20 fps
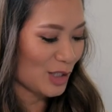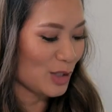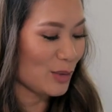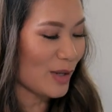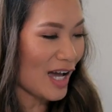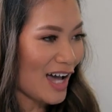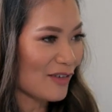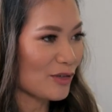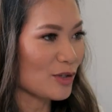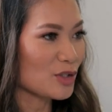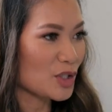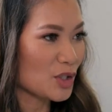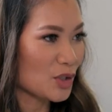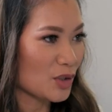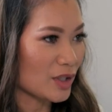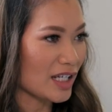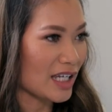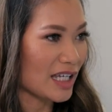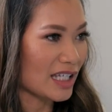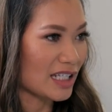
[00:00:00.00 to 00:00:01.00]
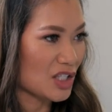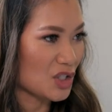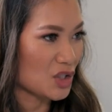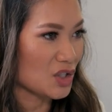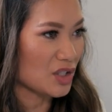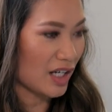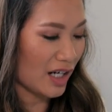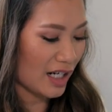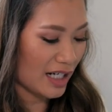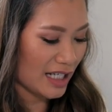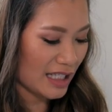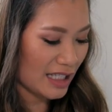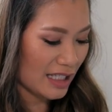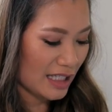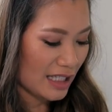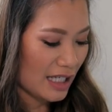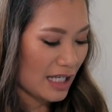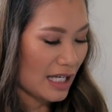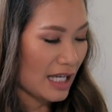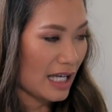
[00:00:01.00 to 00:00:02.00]
You have your degree in
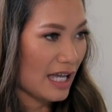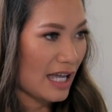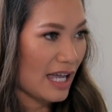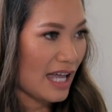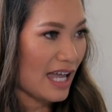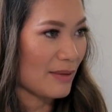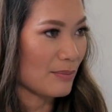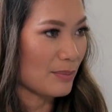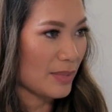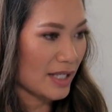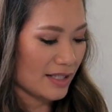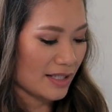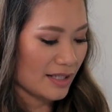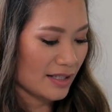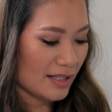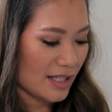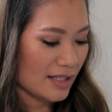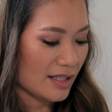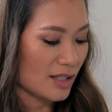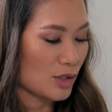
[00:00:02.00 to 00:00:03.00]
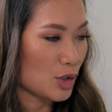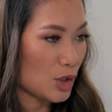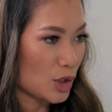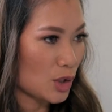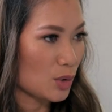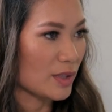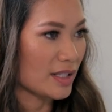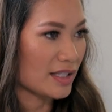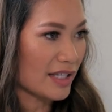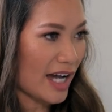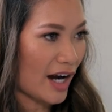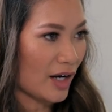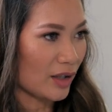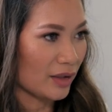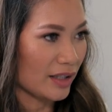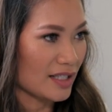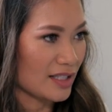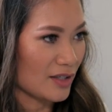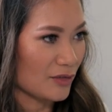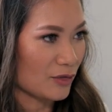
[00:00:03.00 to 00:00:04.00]
engineering and businesses in two
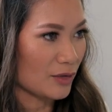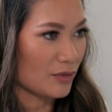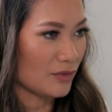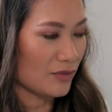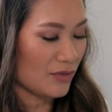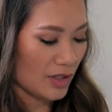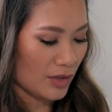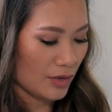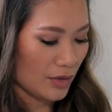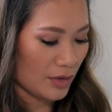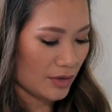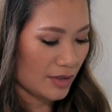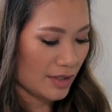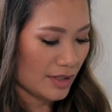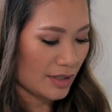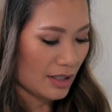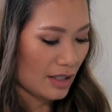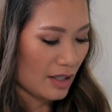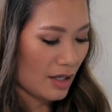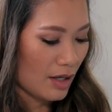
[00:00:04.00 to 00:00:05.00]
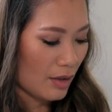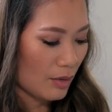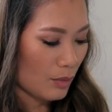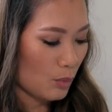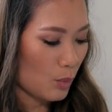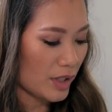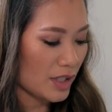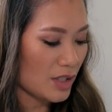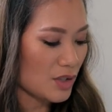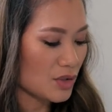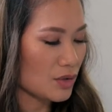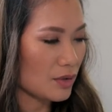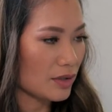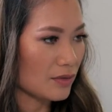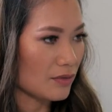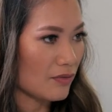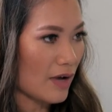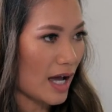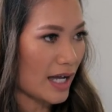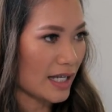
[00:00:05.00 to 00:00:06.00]
entirely different fields. What is your
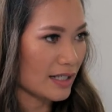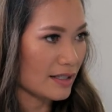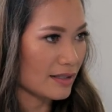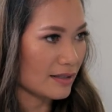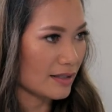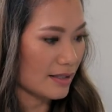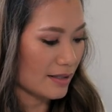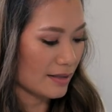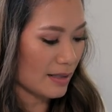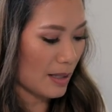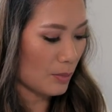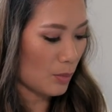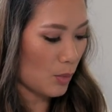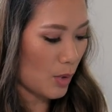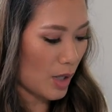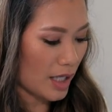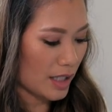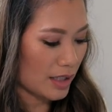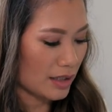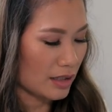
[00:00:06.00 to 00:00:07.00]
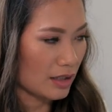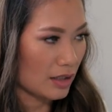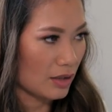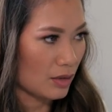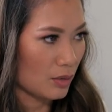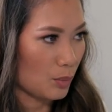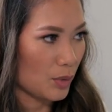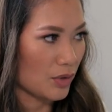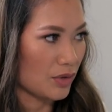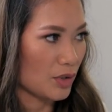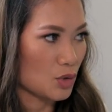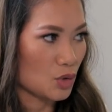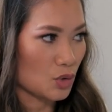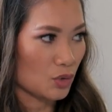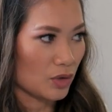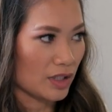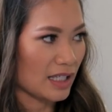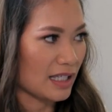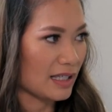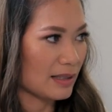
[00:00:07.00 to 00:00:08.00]
advice to someone with a
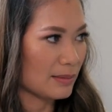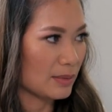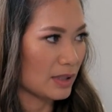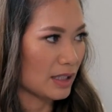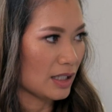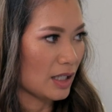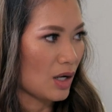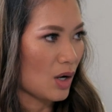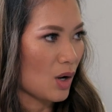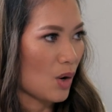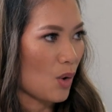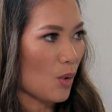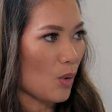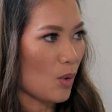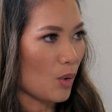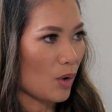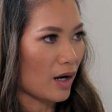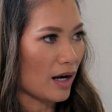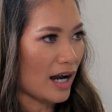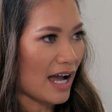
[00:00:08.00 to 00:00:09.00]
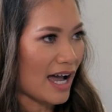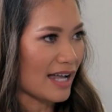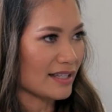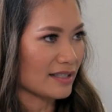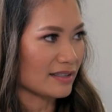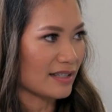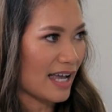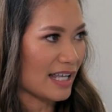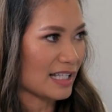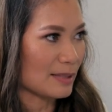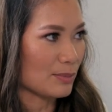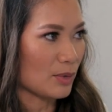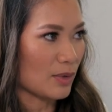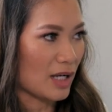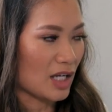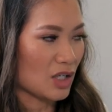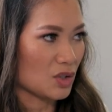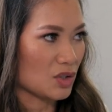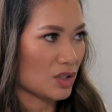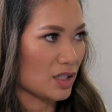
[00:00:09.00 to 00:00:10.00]
dream or has an
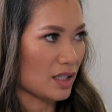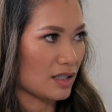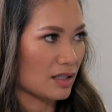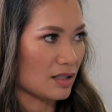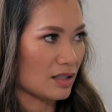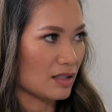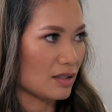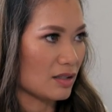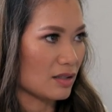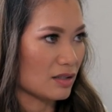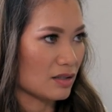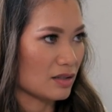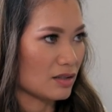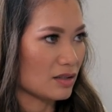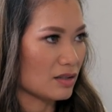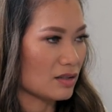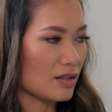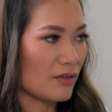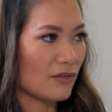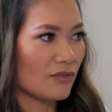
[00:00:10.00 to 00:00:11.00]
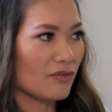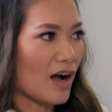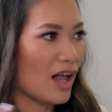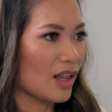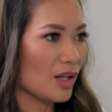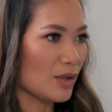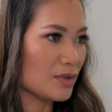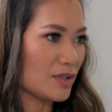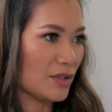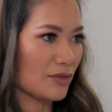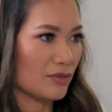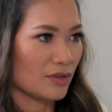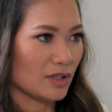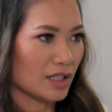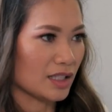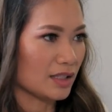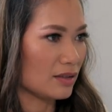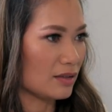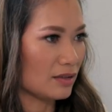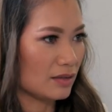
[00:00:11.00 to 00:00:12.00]
aspiration to follow
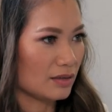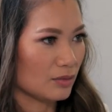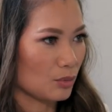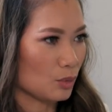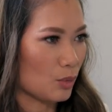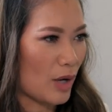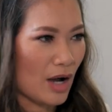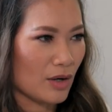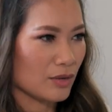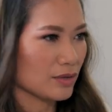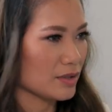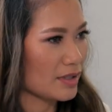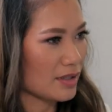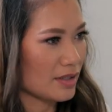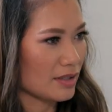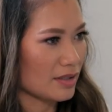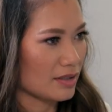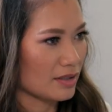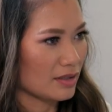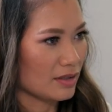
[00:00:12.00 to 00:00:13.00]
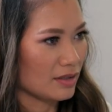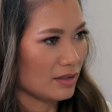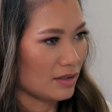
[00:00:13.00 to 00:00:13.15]
different routes?